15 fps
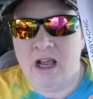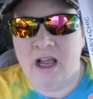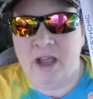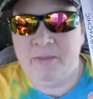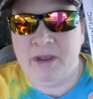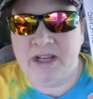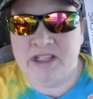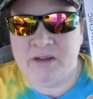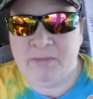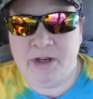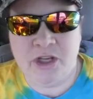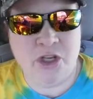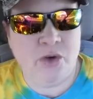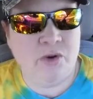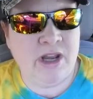I picked up a
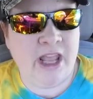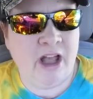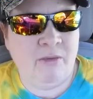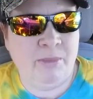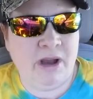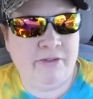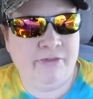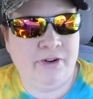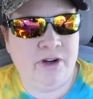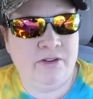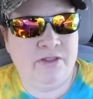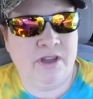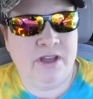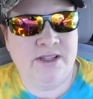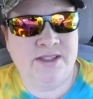new nail buffer,
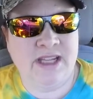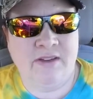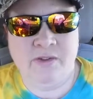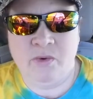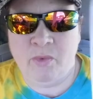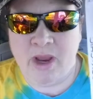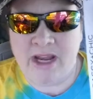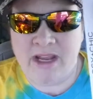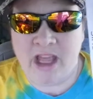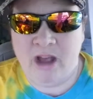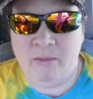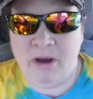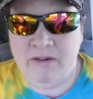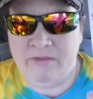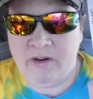the seven-way
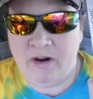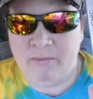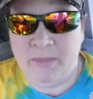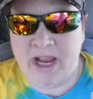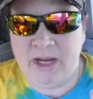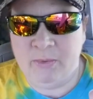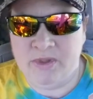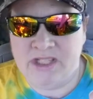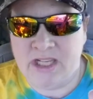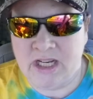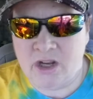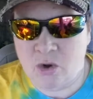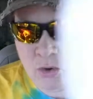nail buffer. Mine was getting